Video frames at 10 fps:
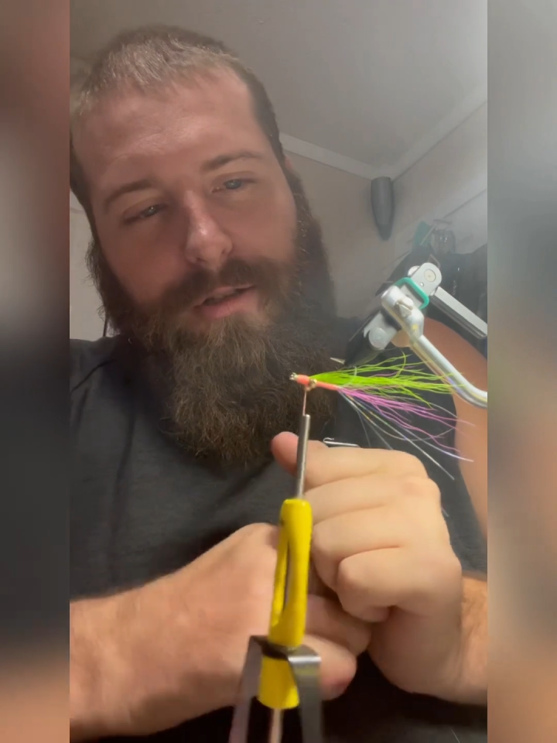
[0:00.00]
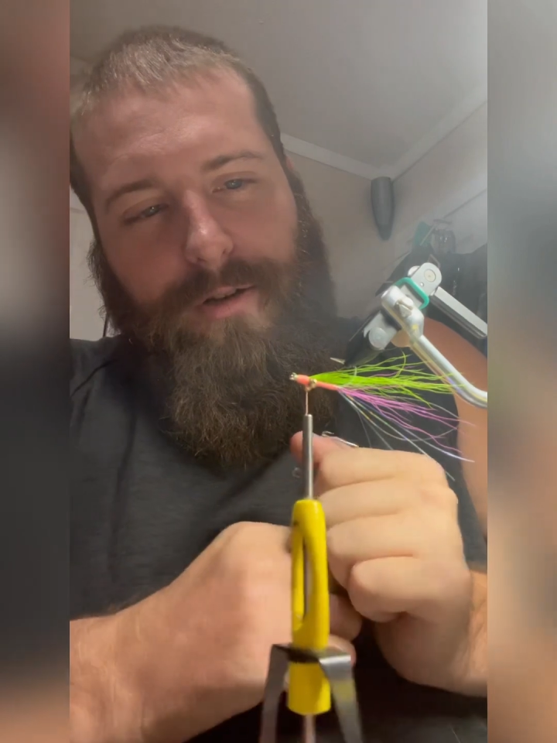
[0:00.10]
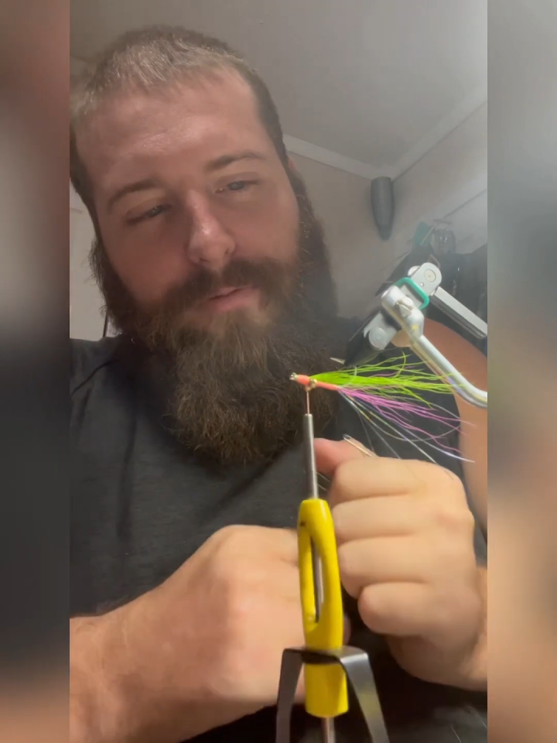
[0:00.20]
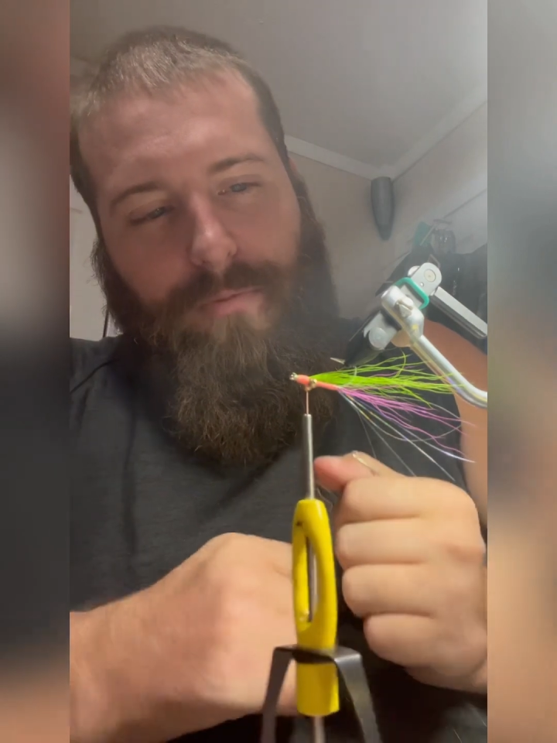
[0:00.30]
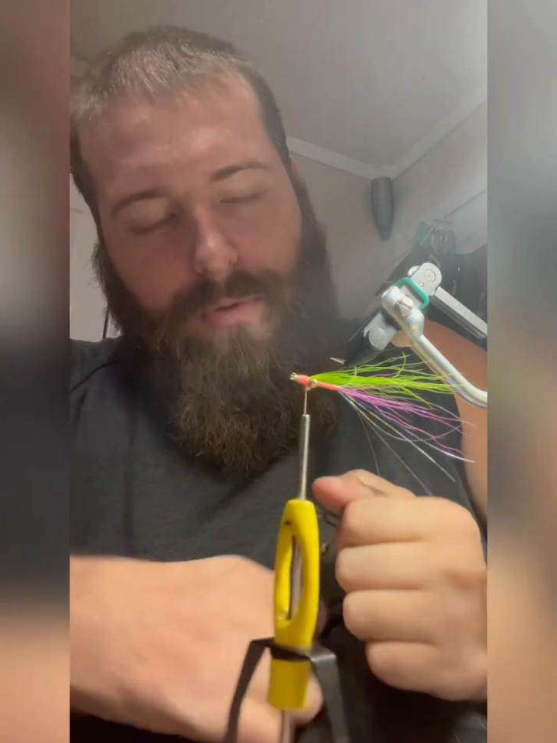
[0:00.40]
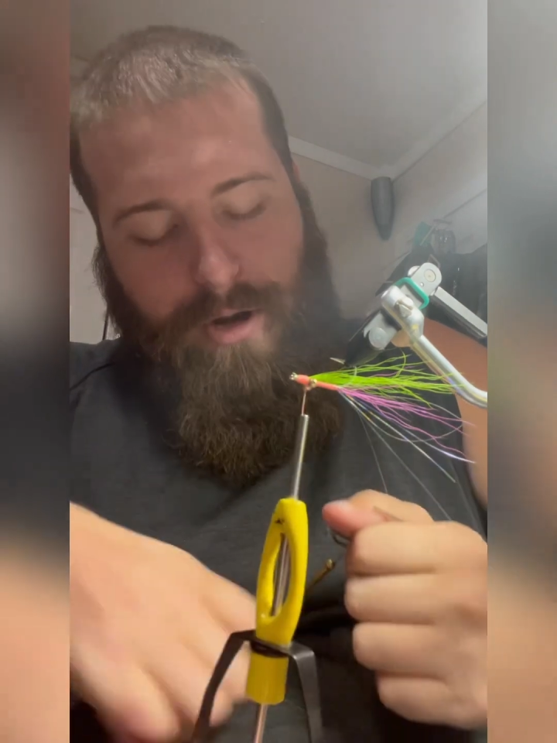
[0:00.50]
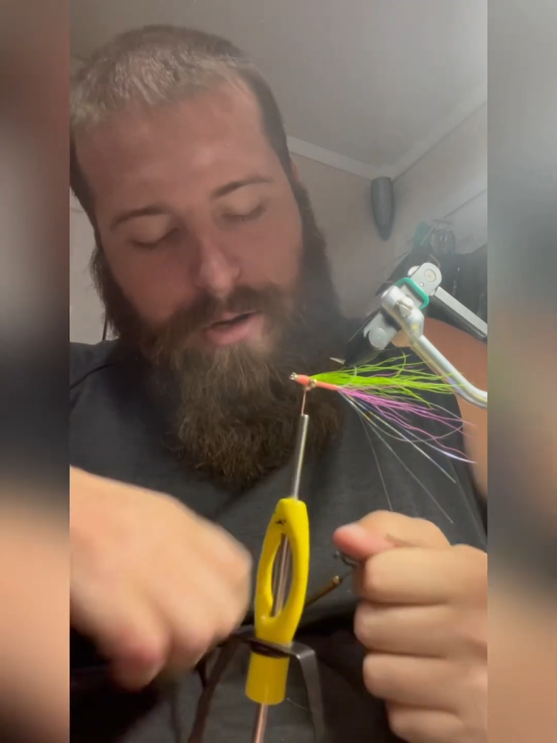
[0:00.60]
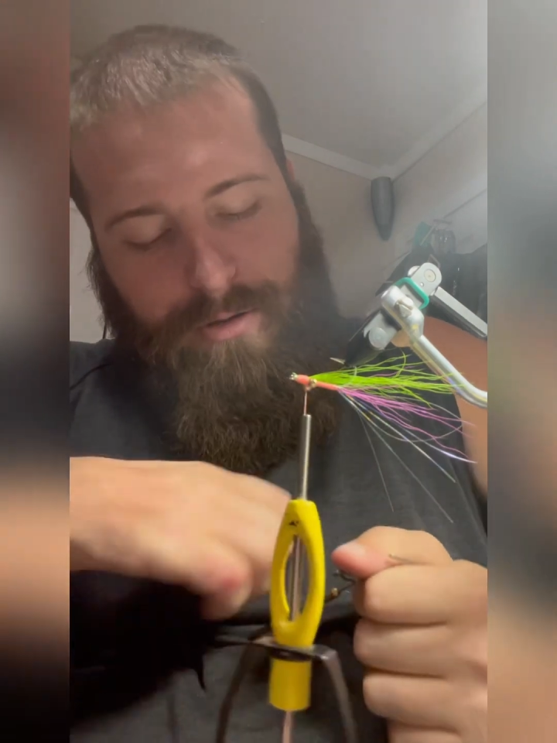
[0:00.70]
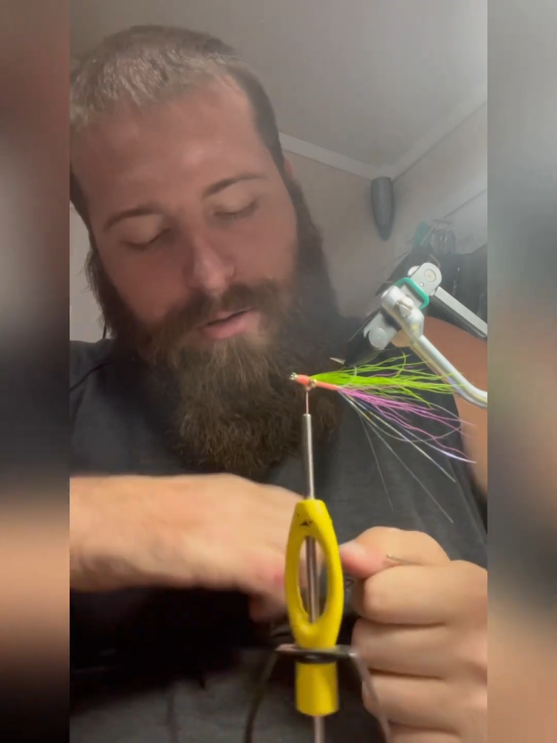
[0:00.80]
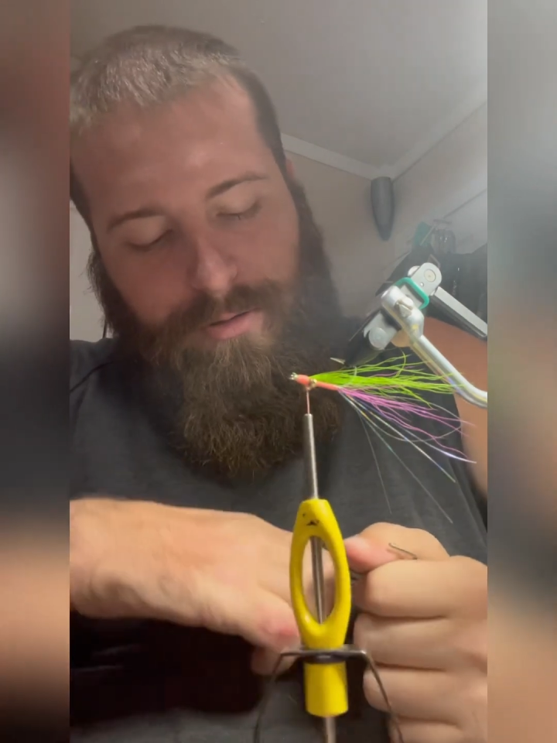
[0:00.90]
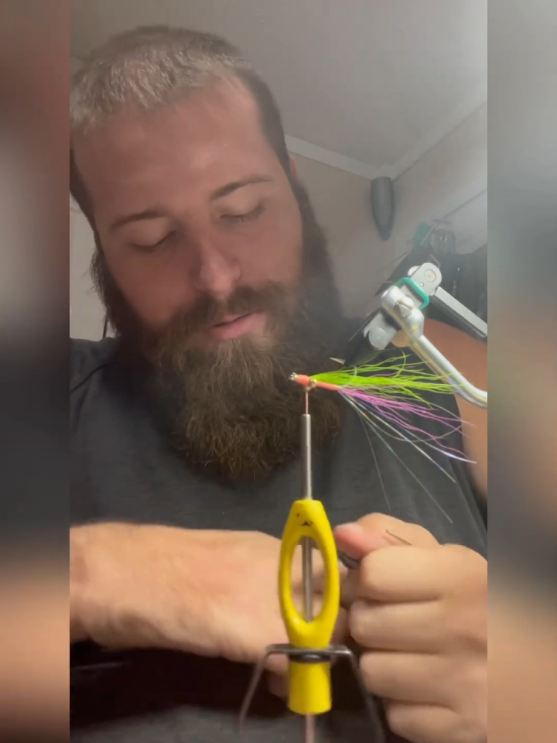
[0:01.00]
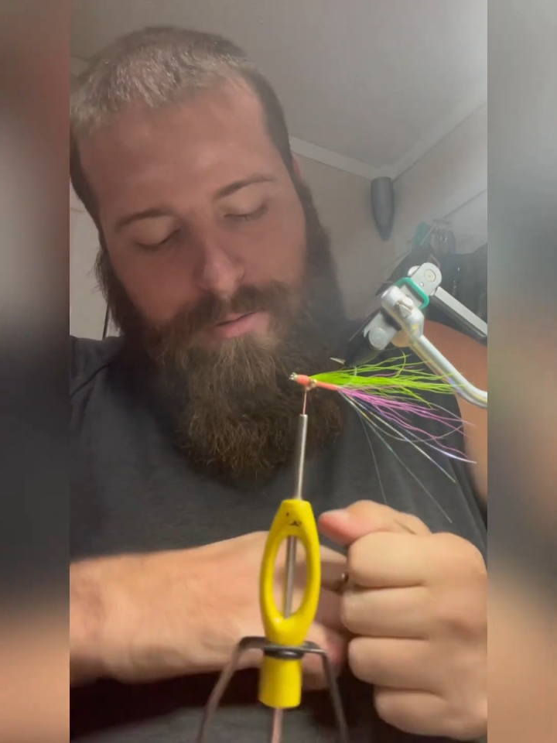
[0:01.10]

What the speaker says: different weights.